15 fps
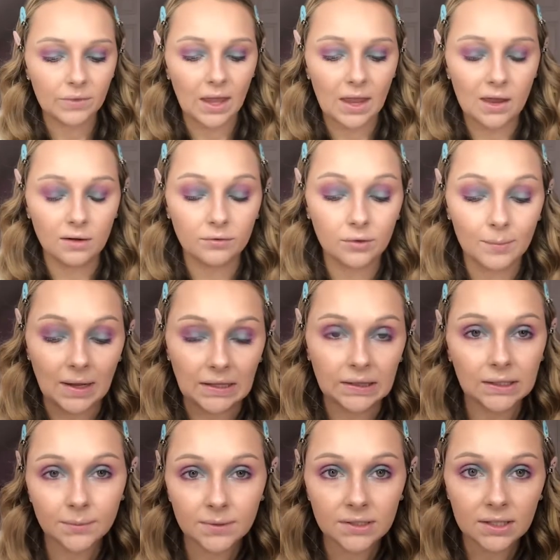And for my
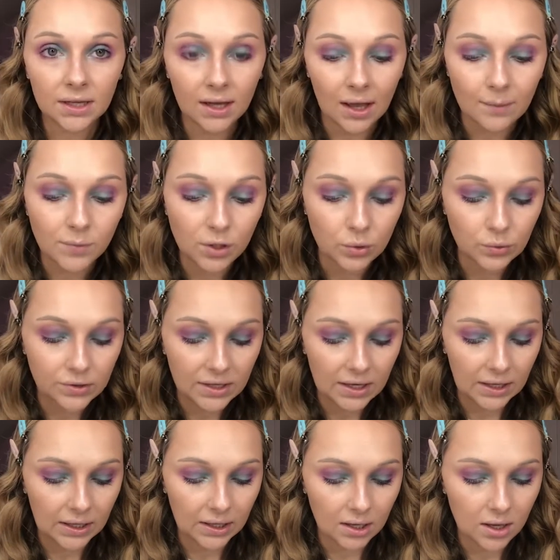lipstick, I'm
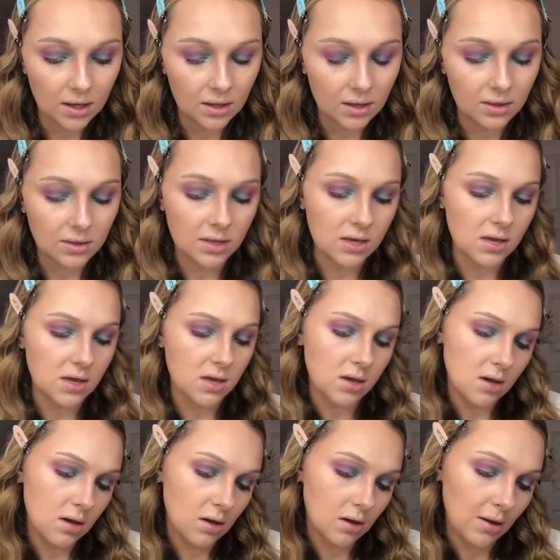using the
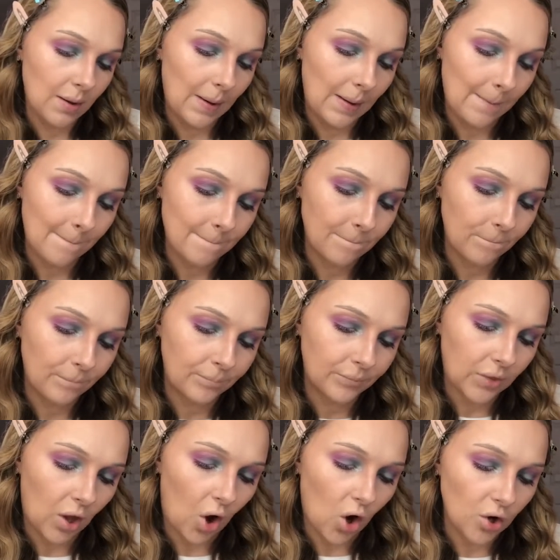
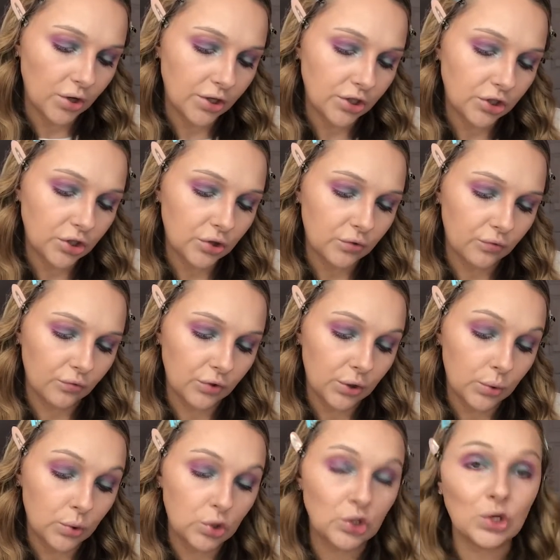Artist
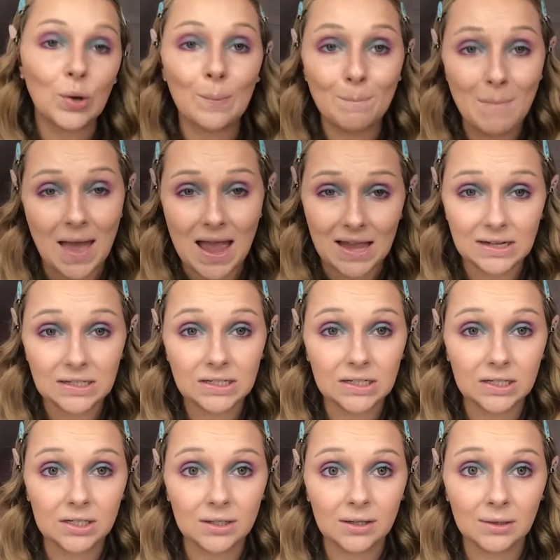Rouge Matte
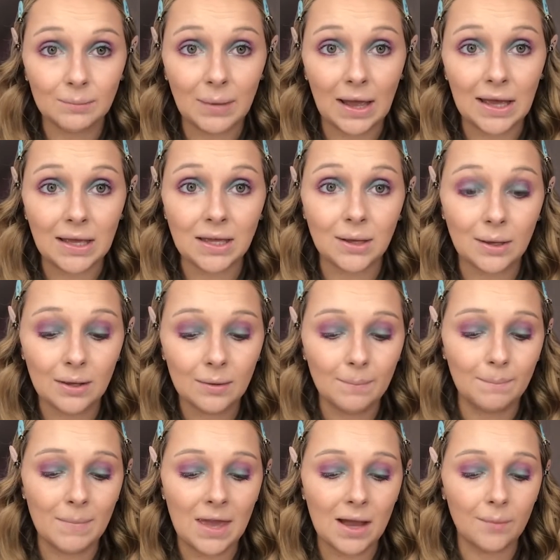by
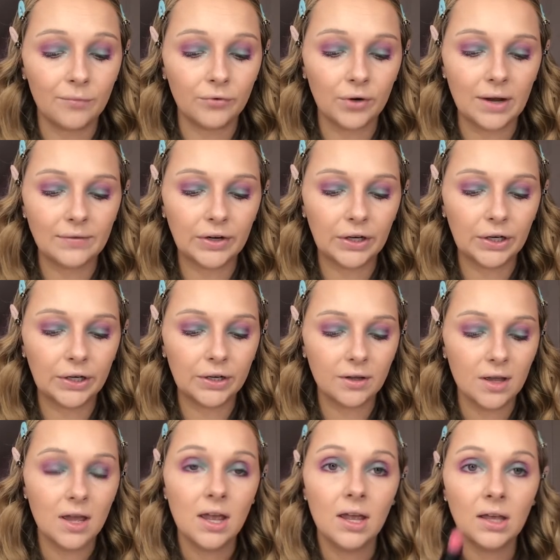Makeup Forever.
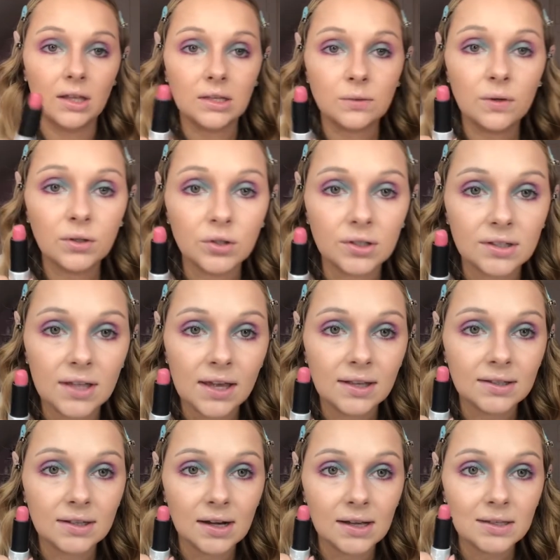That's what it looks like.
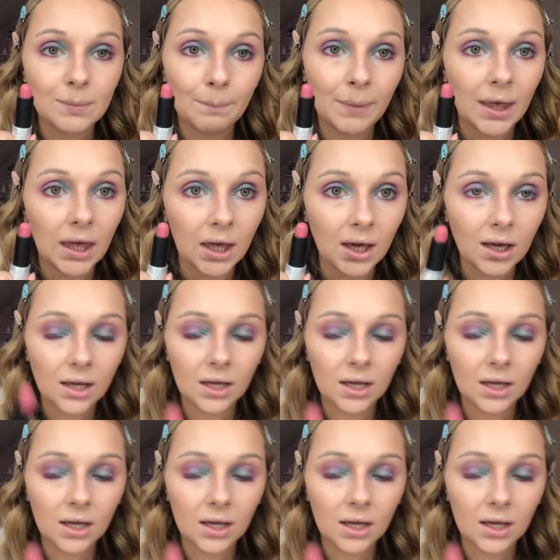It's a nice pink.